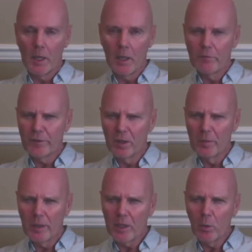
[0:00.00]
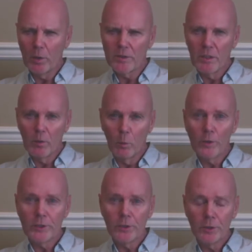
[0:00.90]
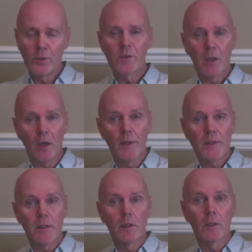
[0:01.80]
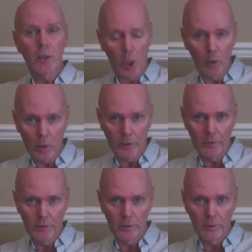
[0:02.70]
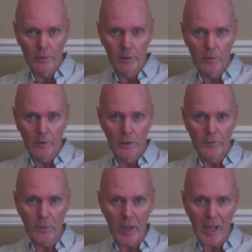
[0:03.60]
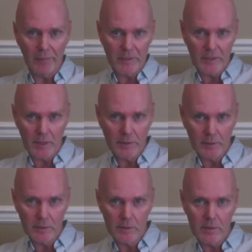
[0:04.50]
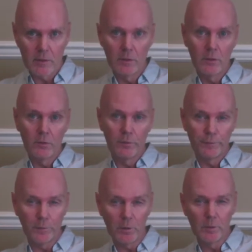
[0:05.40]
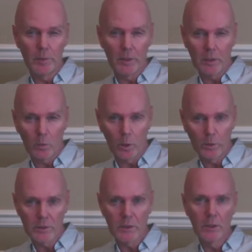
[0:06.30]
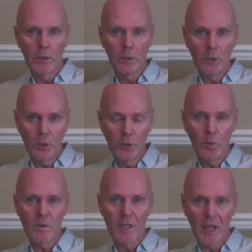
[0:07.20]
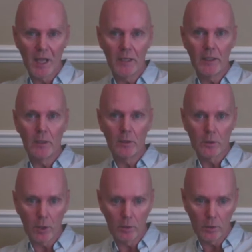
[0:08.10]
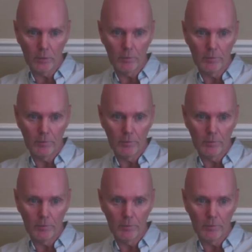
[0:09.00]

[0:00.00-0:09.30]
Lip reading: Followed by a quote. What do you use? Answer, colon. If you have a sentence followed by a quote, use a colon.